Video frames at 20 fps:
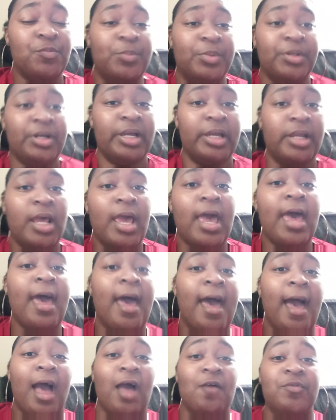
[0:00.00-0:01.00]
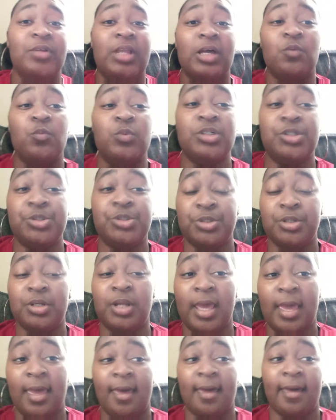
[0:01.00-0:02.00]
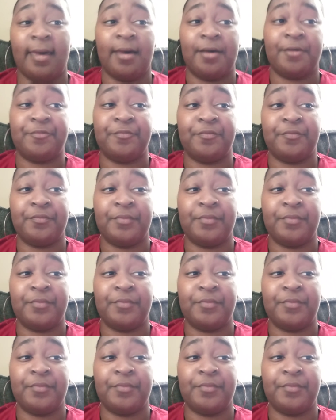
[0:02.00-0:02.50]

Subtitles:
but I feel like we should have